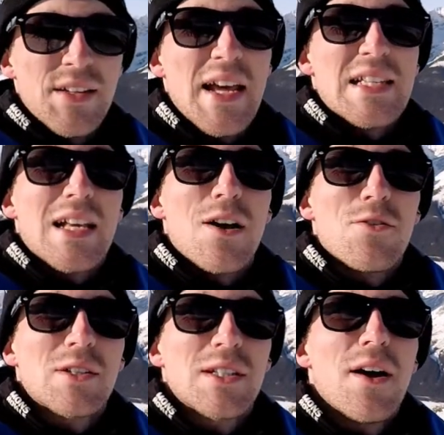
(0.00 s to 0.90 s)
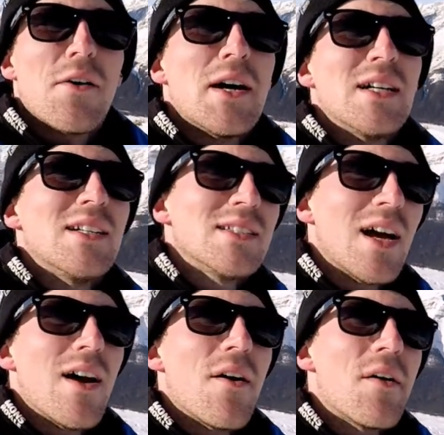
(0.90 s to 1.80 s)
the next hour or so.
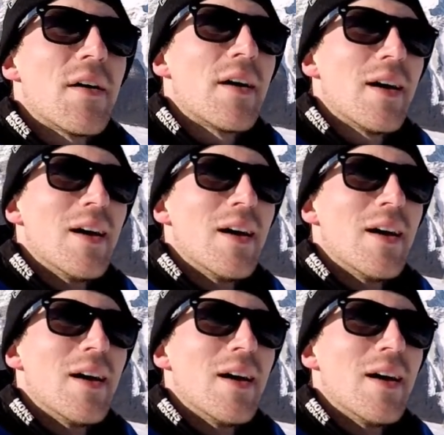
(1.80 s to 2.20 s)
So